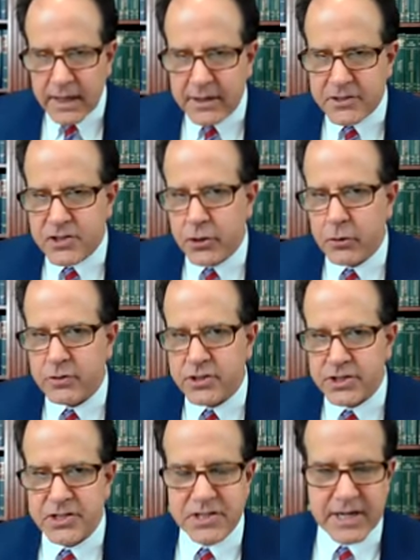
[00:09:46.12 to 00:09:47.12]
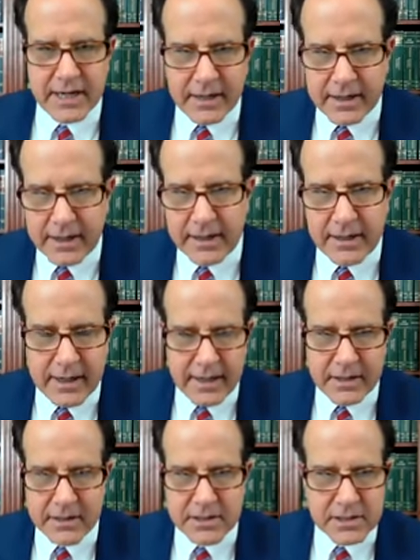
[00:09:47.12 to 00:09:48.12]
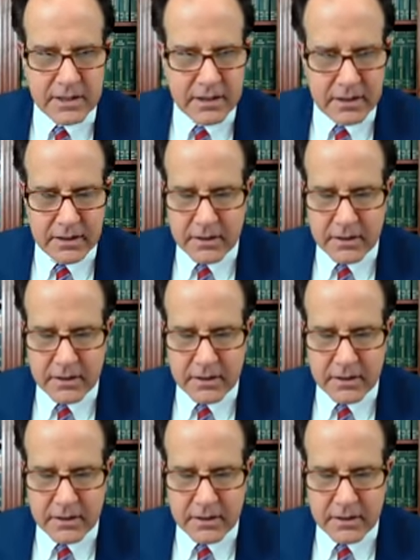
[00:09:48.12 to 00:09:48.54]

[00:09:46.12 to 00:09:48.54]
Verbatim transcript: and so Justice Kennedy and uh,